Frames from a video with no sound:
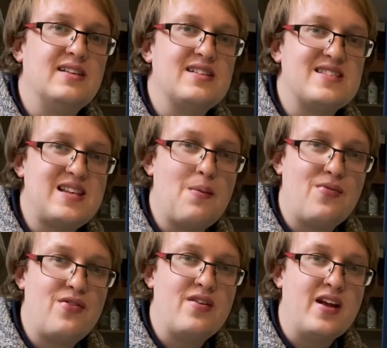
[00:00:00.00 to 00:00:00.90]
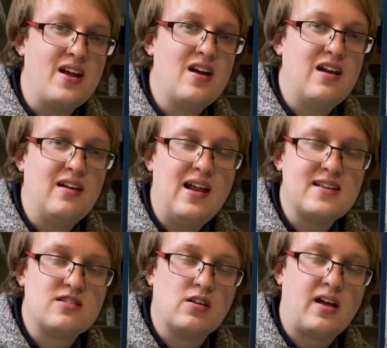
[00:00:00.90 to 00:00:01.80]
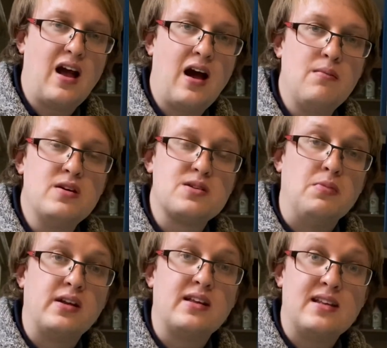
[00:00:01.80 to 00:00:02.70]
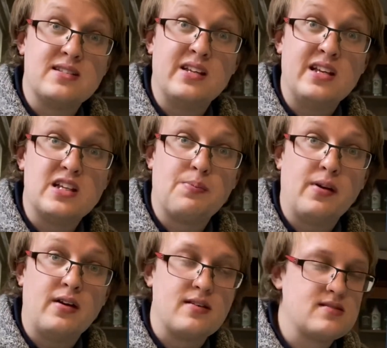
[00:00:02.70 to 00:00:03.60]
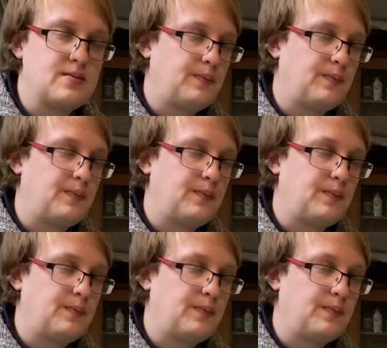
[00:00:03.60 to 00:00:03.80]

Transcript: Step 3, let's look at how much money is in each purse.